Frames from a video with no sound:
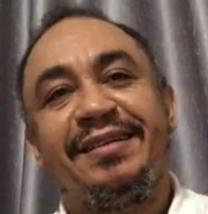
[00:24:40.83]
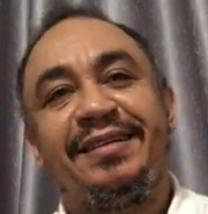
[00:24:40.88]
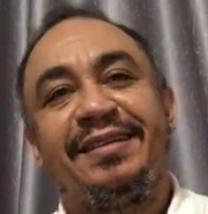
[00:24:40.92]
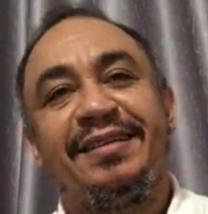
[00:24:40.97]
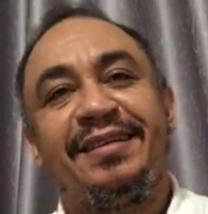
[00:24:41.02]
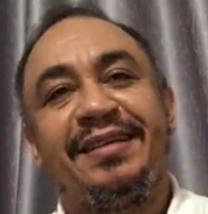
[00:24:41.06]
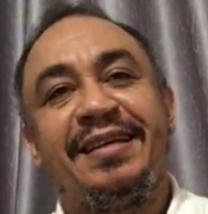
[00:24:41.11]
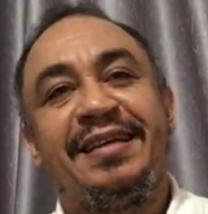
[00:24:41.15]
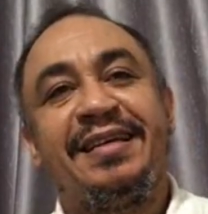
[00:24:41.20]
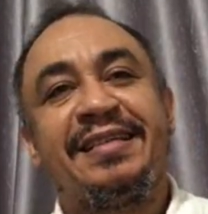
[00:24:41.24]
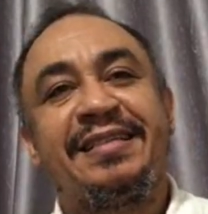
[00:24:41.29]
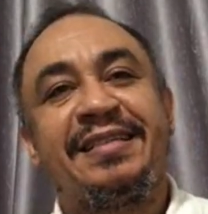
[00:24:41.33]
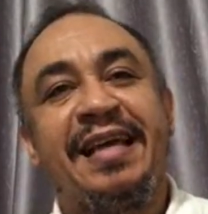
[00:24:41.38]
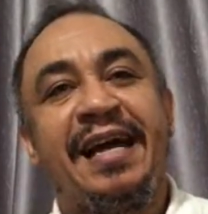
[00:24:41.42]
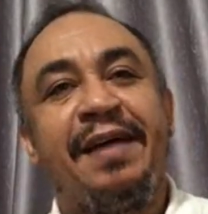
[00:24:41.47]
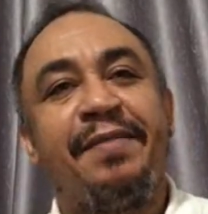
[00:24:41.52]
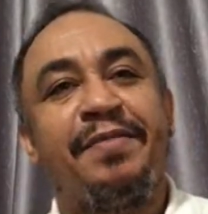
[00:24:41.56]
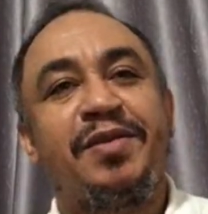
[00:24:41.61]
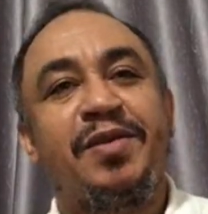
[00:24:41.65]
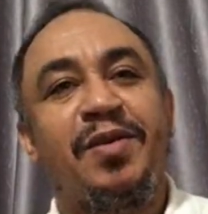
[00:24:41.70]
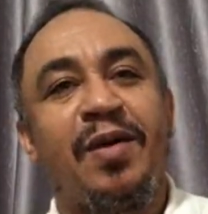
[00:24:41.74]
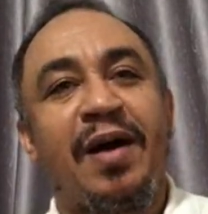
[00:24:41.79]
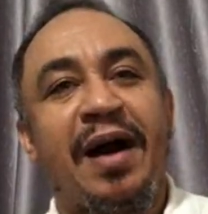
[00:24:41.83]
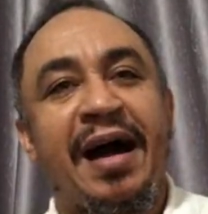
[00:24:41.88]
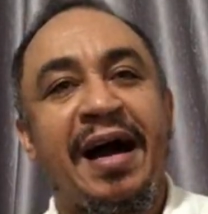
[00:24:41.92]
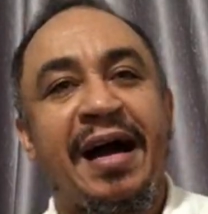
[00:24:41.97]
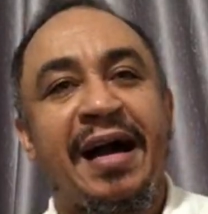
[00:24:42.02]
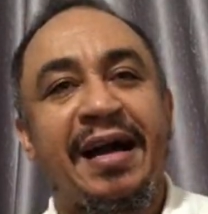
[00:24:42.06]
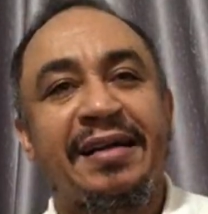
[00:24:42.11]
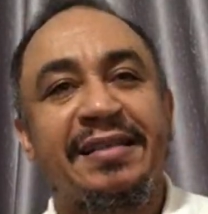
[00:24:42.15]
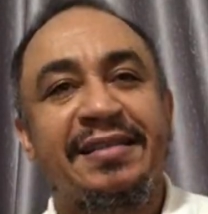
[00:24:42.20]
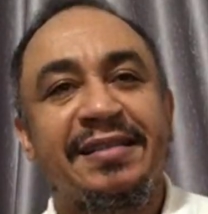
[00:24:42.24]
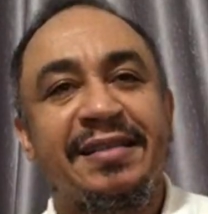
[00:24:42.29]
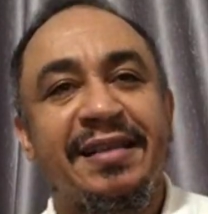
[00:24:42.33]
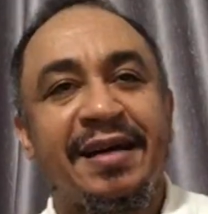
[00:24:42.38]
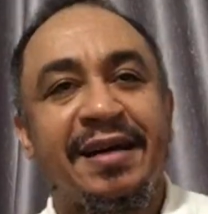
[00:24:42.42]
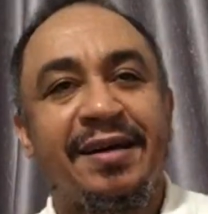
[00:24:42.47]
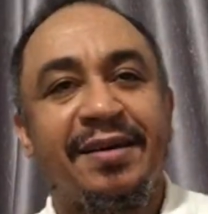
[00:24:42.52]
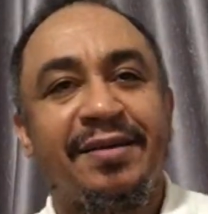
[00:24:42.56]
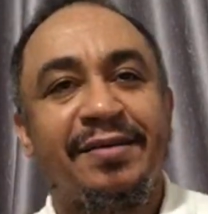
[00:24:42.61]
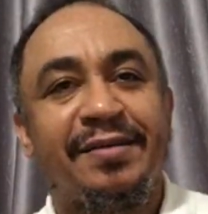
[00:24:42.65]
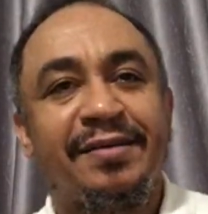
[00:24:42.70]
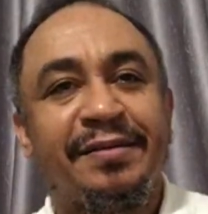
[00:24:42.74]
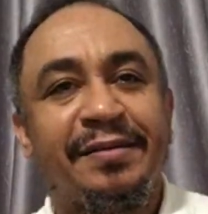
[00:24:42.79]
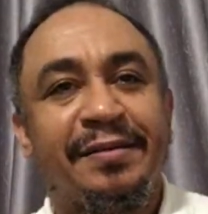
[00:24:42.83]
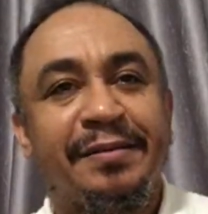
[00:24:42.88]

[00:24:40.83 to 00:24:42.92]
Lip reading: It's time to act now.